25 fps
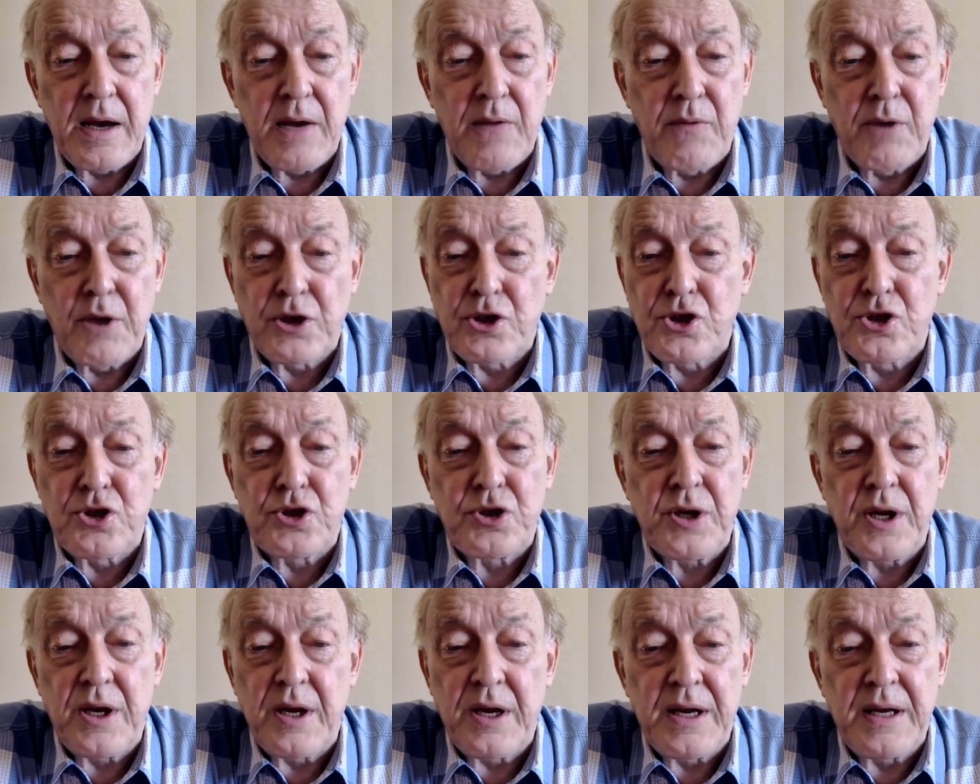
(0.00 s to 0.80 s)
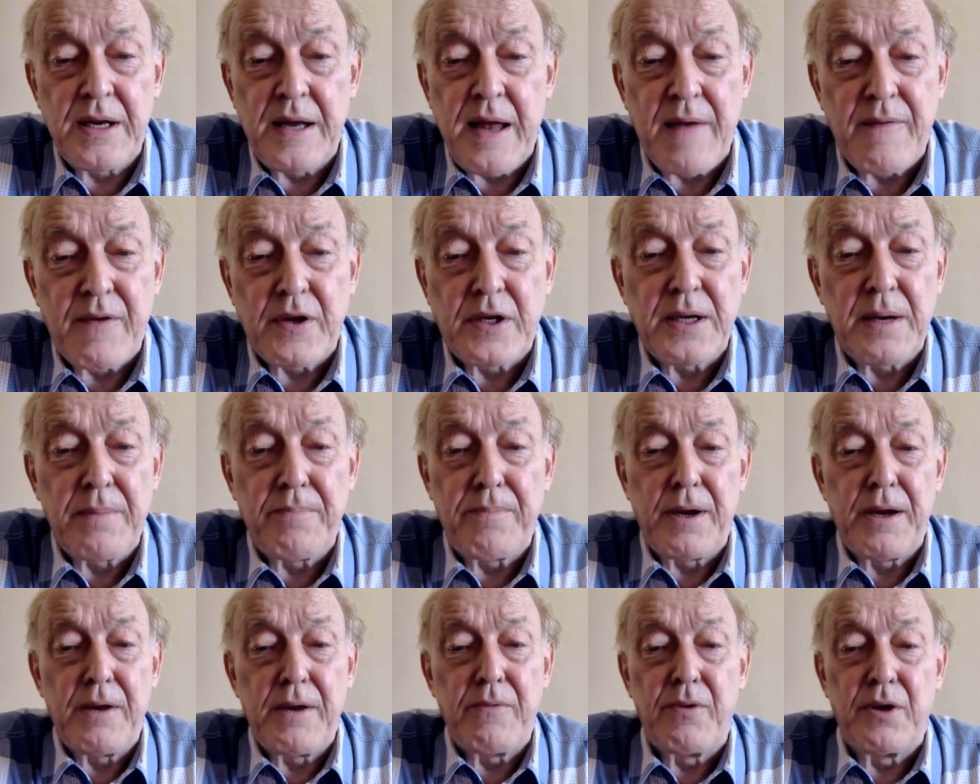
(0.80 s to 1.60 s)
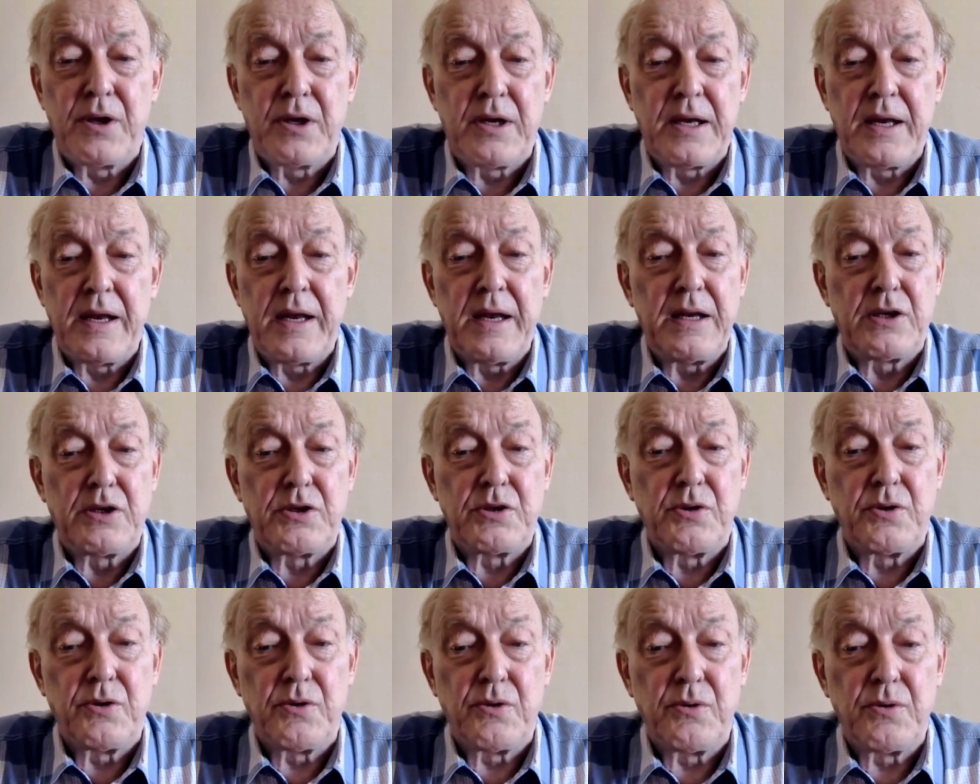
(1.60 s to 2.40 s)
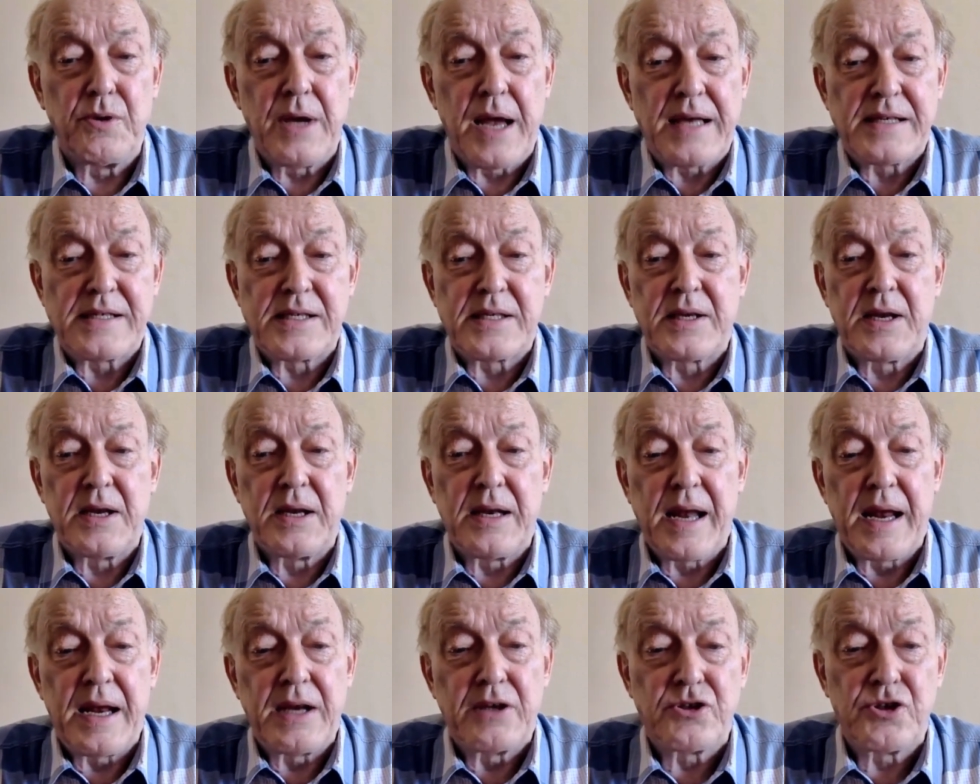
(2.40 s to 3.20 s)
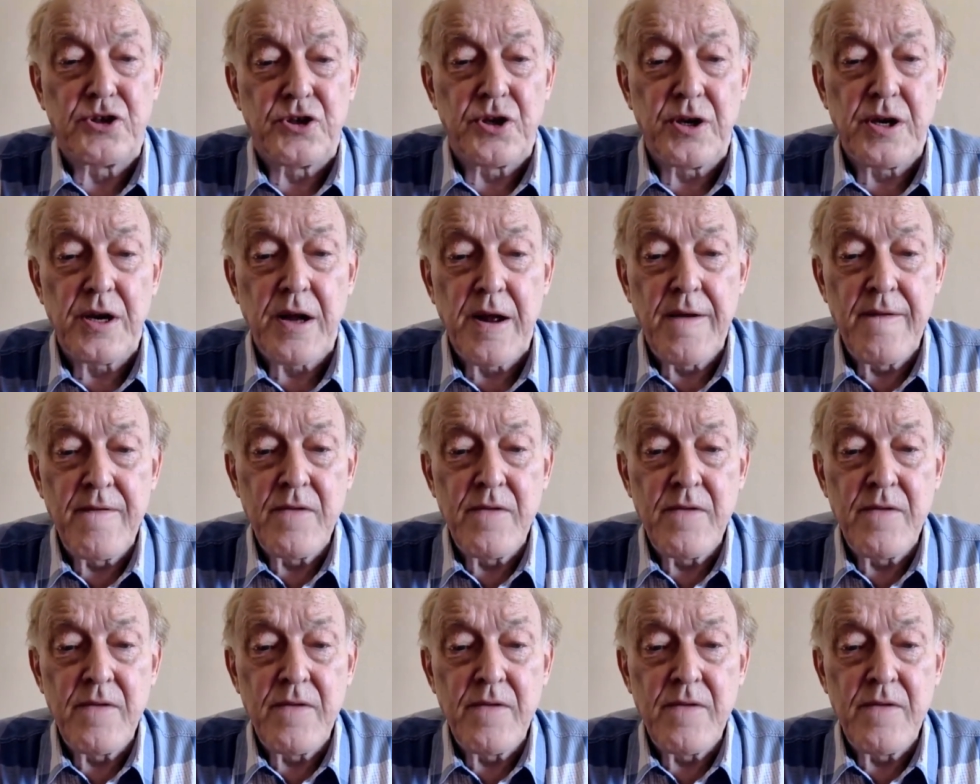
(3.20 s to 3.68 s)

which inevitably would lead to escalation.